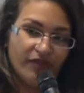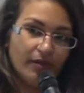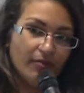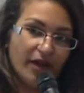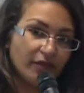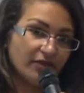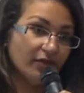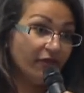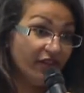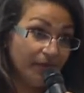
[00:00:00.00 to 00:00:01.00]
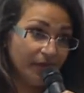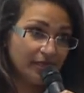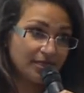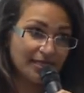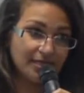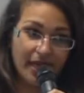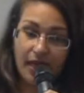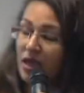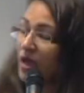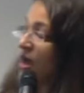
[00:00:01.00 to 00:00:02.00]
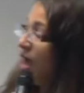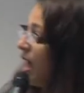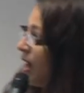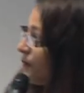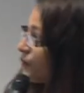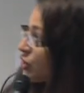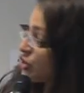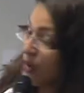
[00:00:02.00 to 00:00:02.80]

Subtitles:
migrants from the Philippines, let's say. So